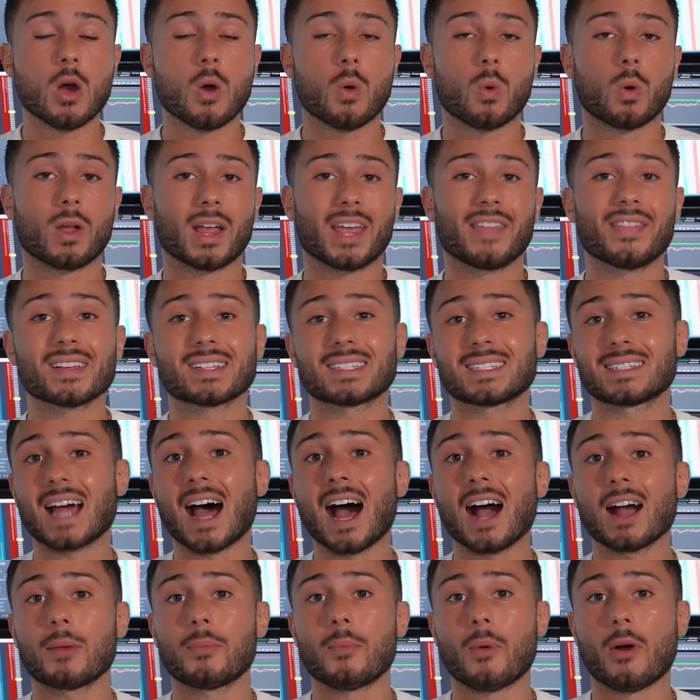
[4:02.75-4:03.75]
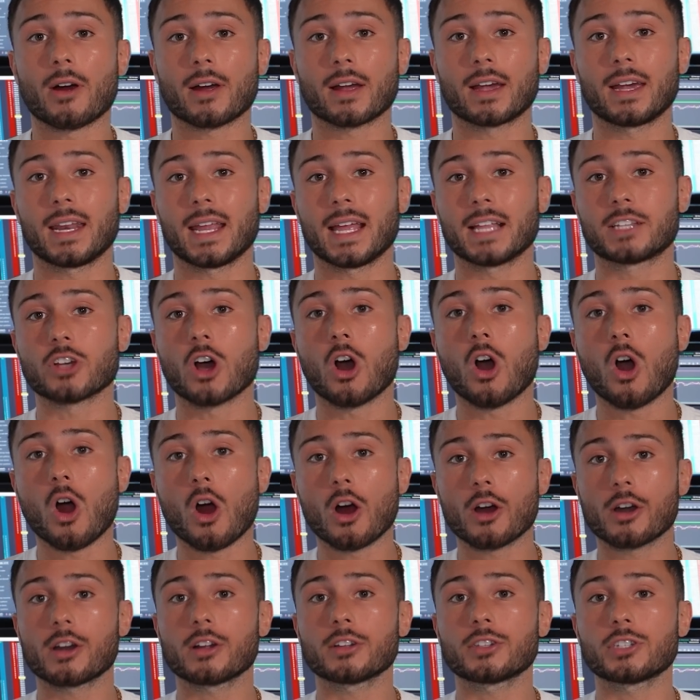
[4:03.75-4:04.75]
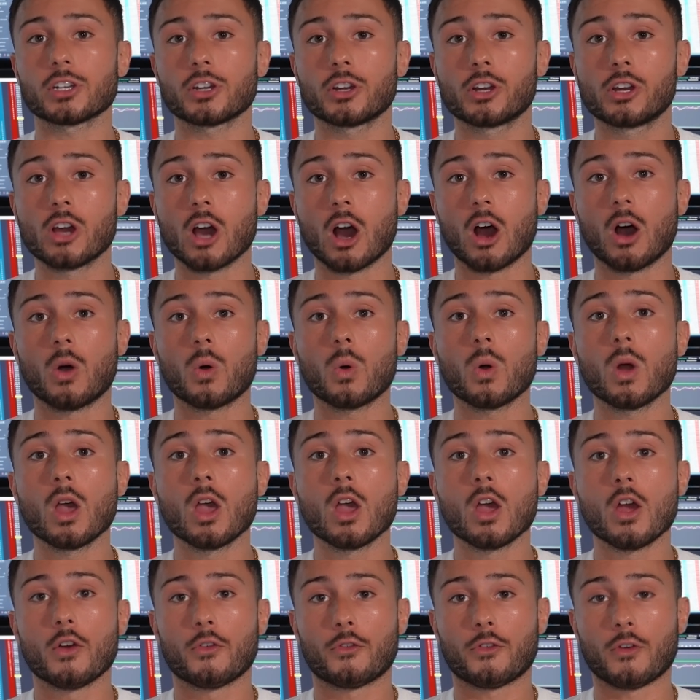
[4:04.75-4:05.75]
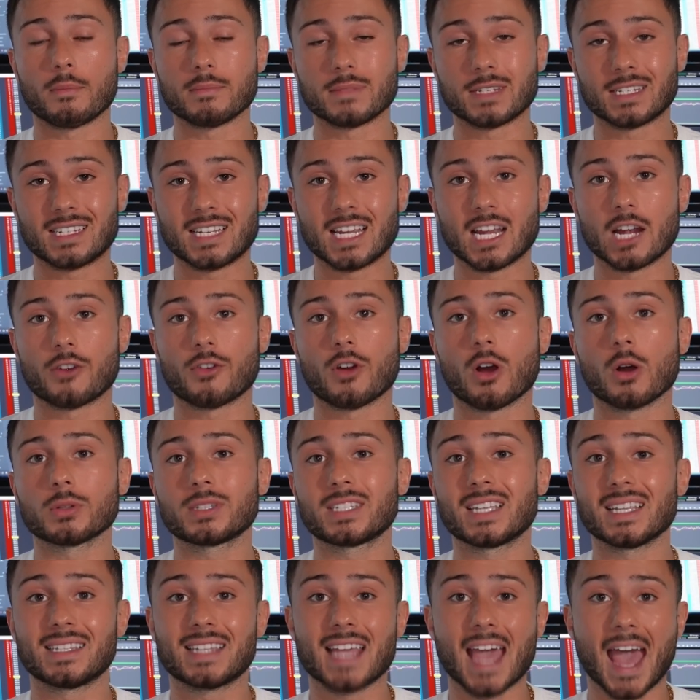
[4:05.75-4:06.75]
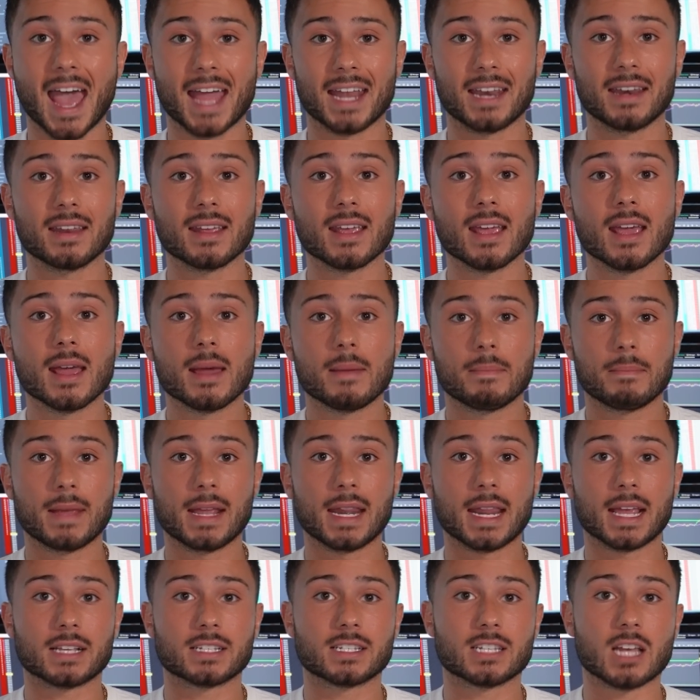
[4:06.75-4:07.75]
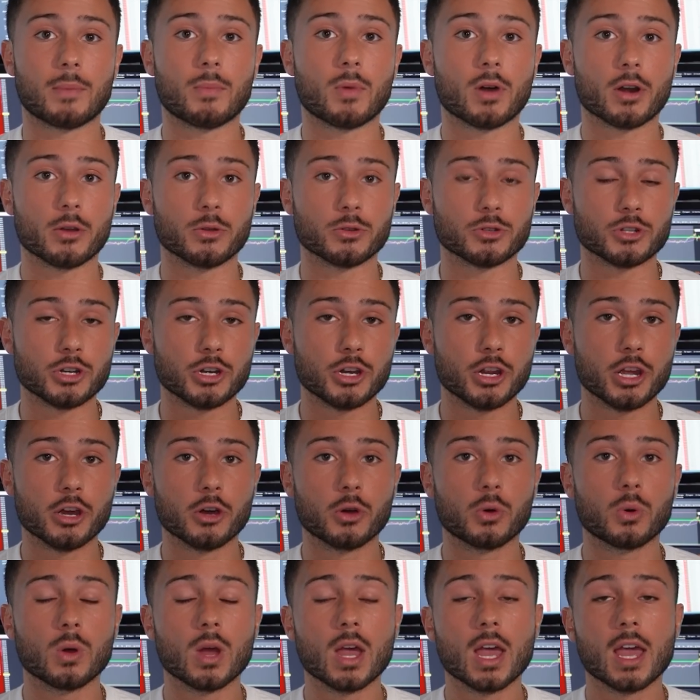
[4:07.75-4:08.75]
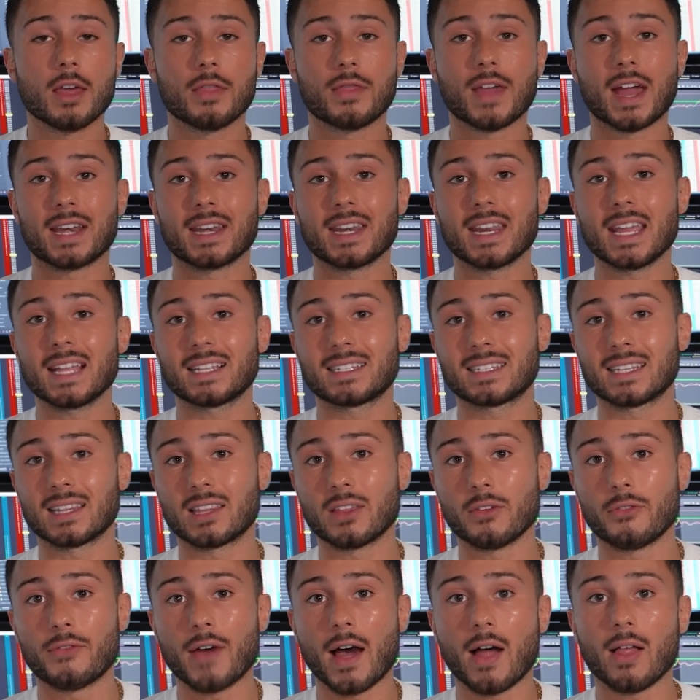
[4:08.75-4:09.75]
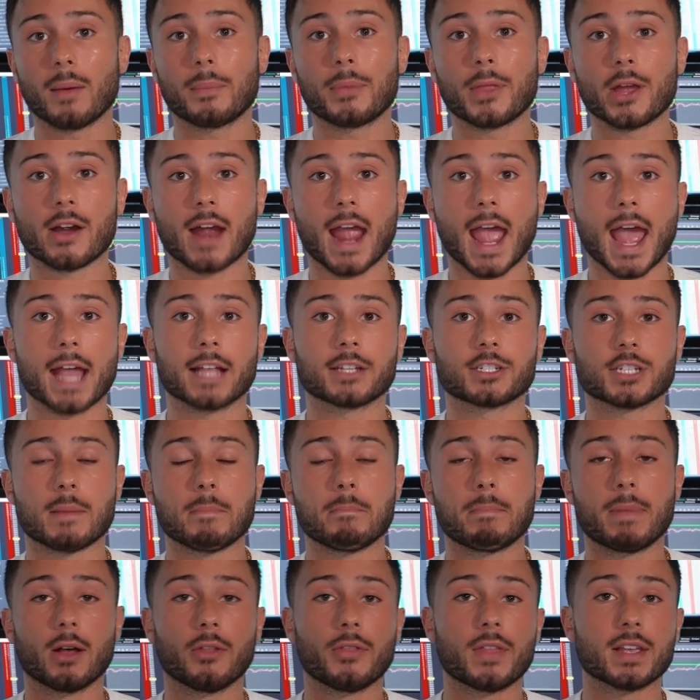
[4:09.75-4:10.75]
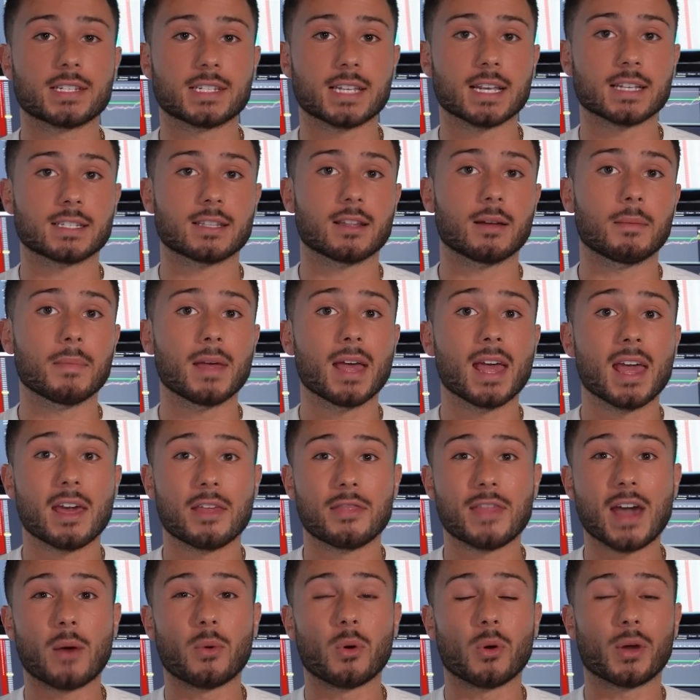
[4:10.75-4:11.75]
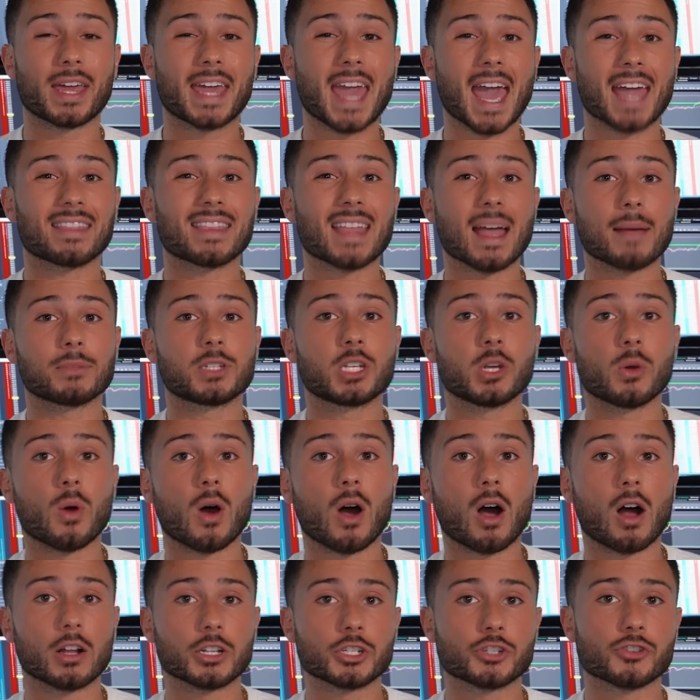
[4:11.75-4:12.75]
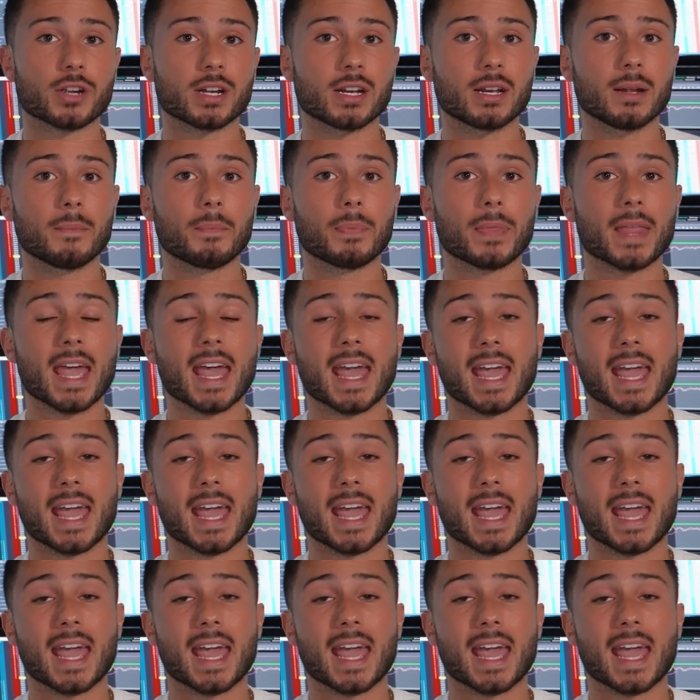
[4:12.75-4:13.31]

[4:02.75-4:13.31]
Well, in the stock market, it's harder to go from zero to 10, meaning someone who's new that needs to develop their edge and build a system that will get them to 100.